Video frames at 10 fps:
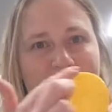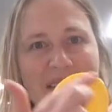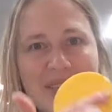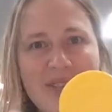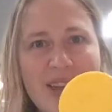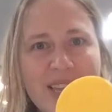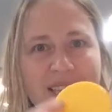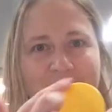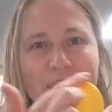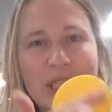That's right,
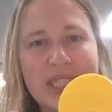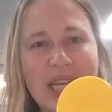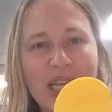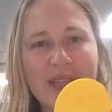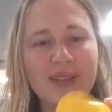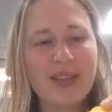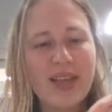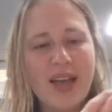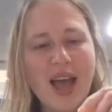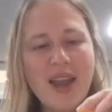it's got a circle.
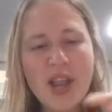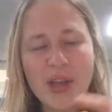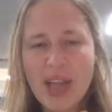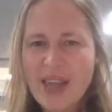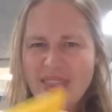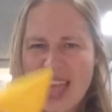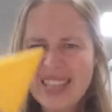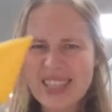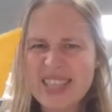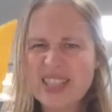And look, and
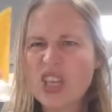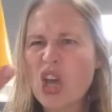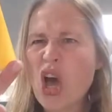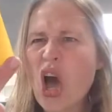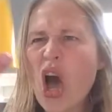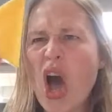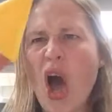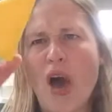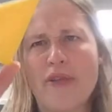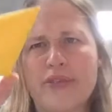there's this
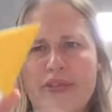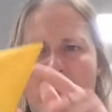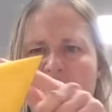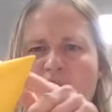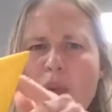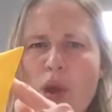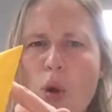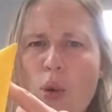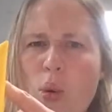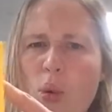curved face going
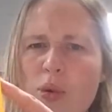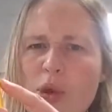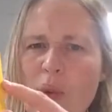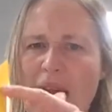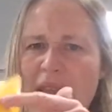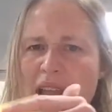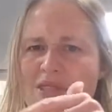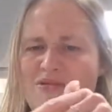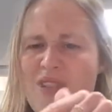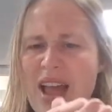all the way
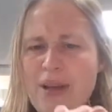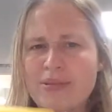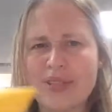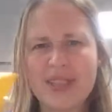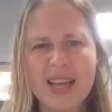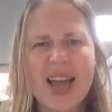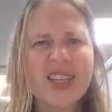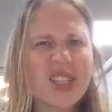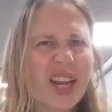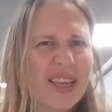around.
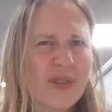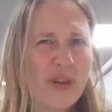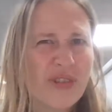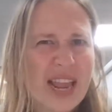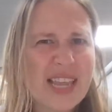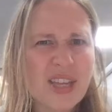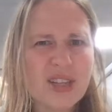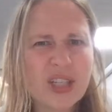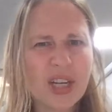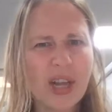Shall I give you a really
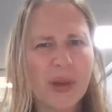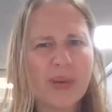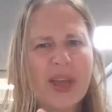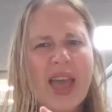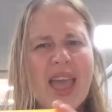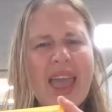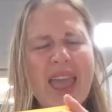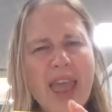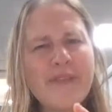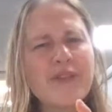good clue?
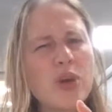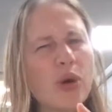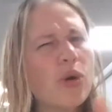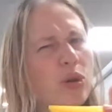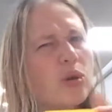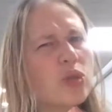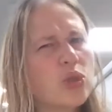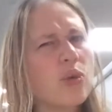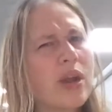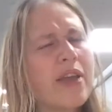If you're not
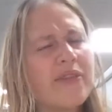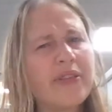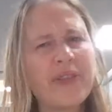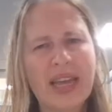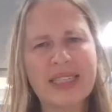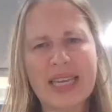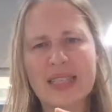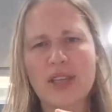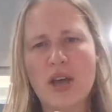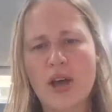sure if a face
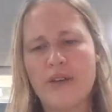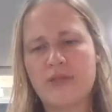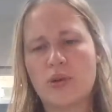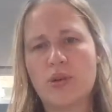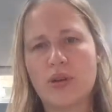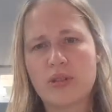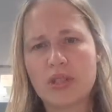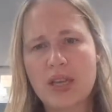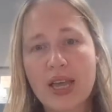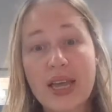is curved or not,
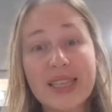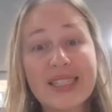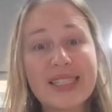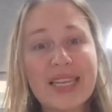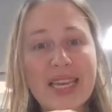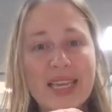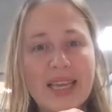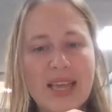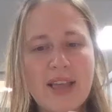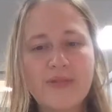see
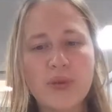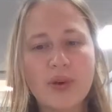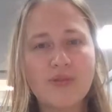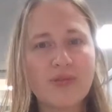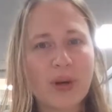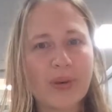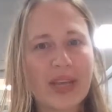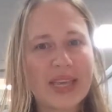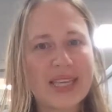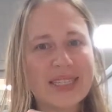if you can roll
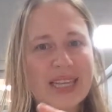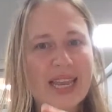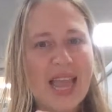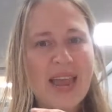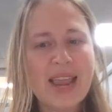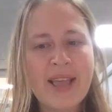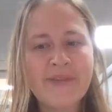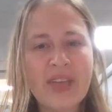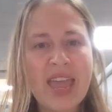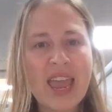it easily. And if
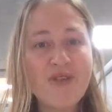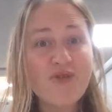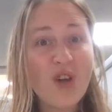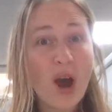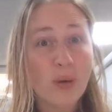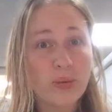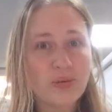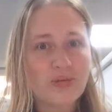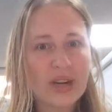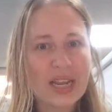it
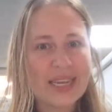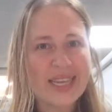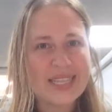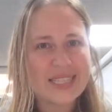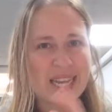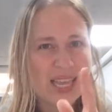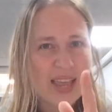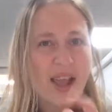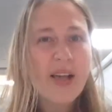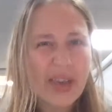rolls really easily,
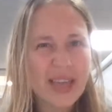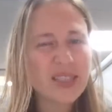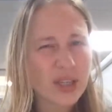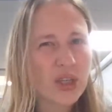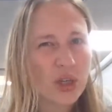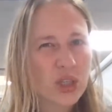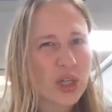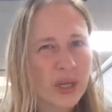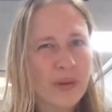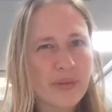it's a good
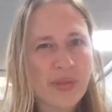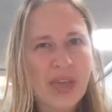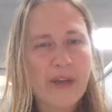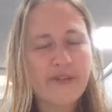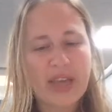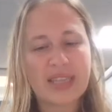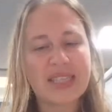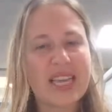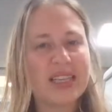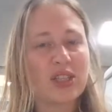clue that that face
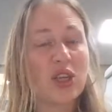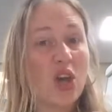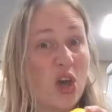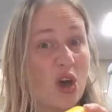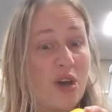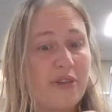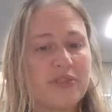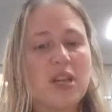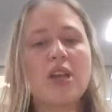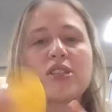is
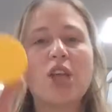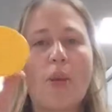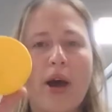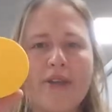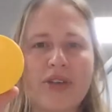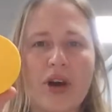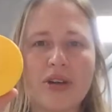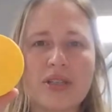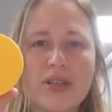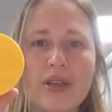curved. So I've
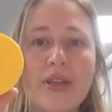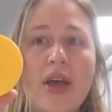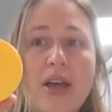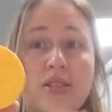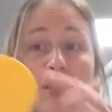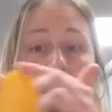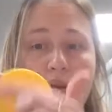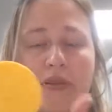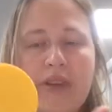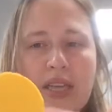got a
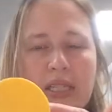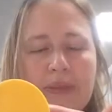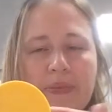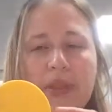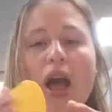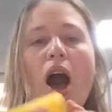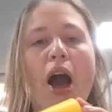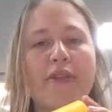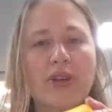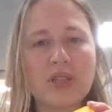circle face.
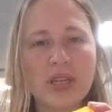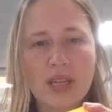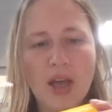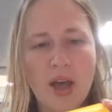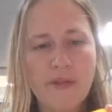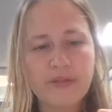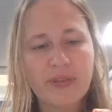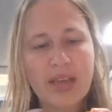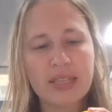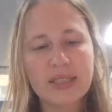I've got a curved
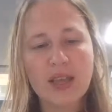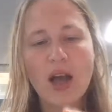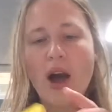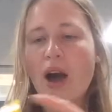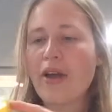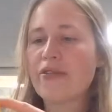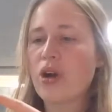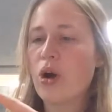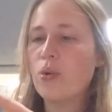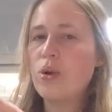face. I've
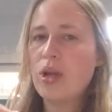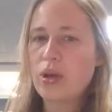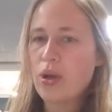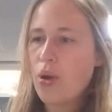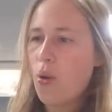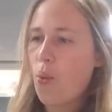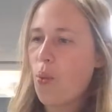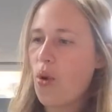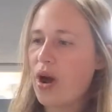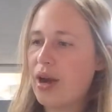got, oh look,
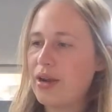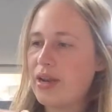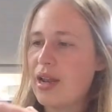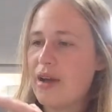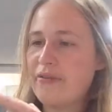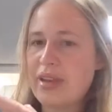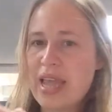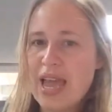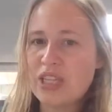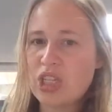one
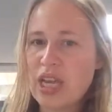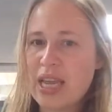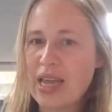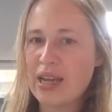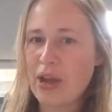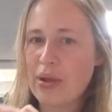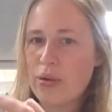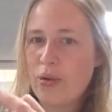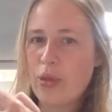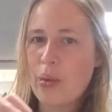lovely edge here going
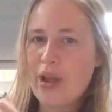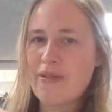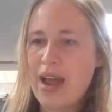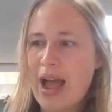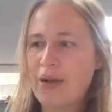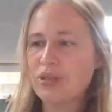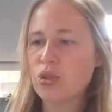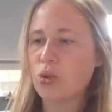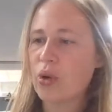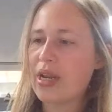all the way around,
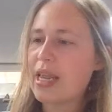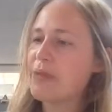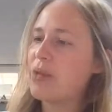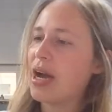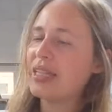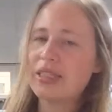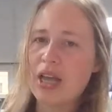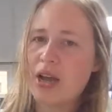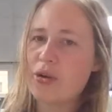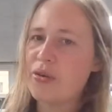joining my
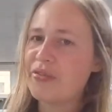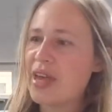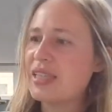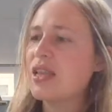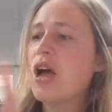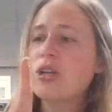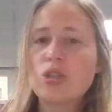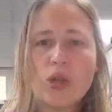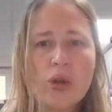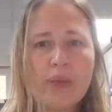circle face
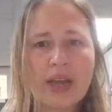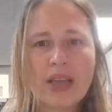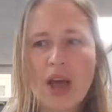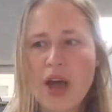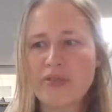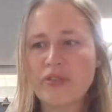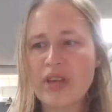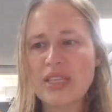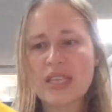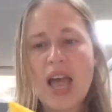to my curved
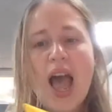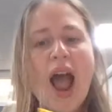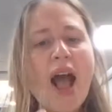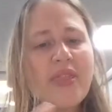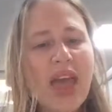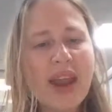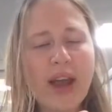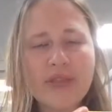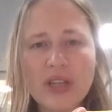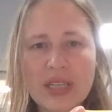face. And then
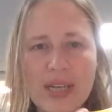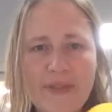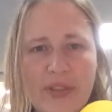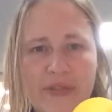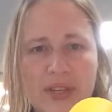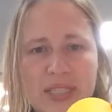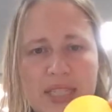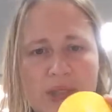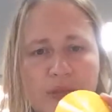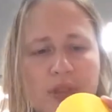I've got a lovely
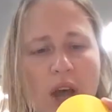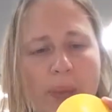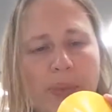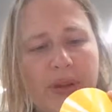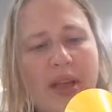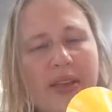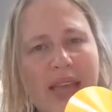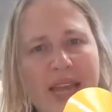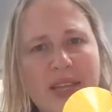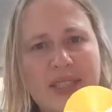vertices on top.
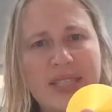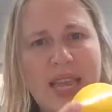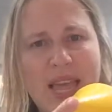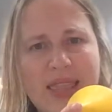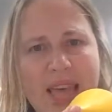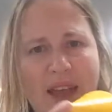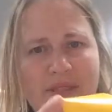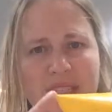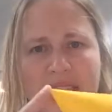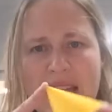Can you see it? There
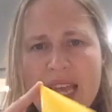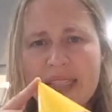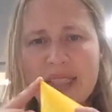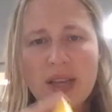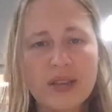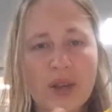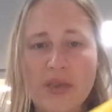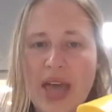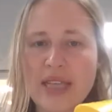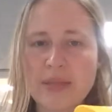it is. So
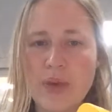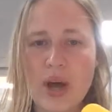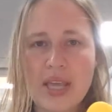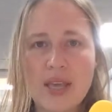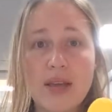that's my